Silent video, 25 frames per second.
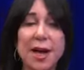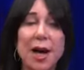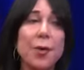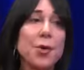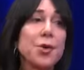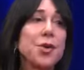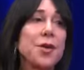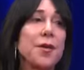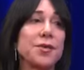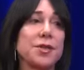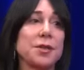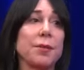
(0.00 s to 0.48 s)
now
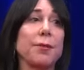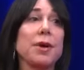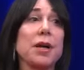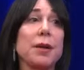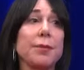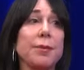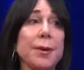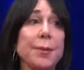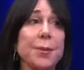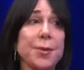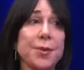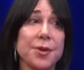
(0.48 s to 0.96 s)
when you have so
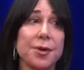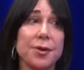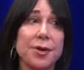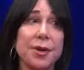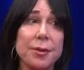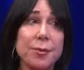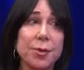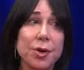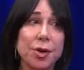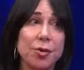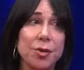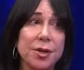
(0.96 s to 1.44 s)
many people that are
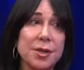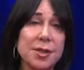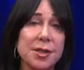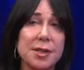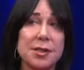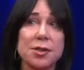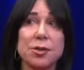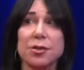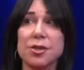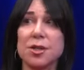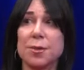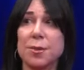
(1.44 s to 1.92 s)
immigrants
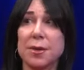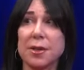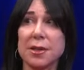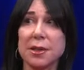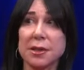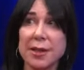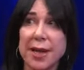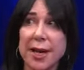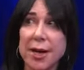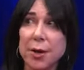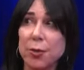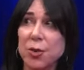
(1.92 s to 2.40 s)
and don't speak
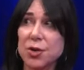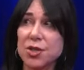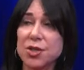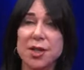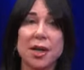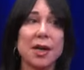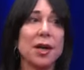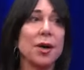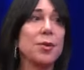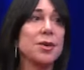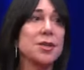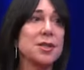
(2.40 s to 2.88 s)
the language,
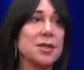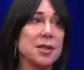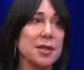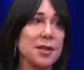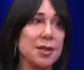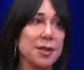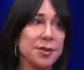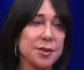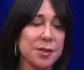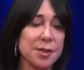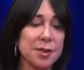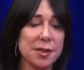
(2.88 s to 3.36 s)
they're going to
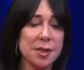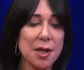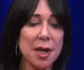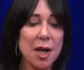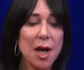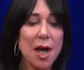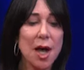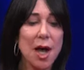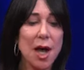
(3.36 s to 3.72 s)
need this.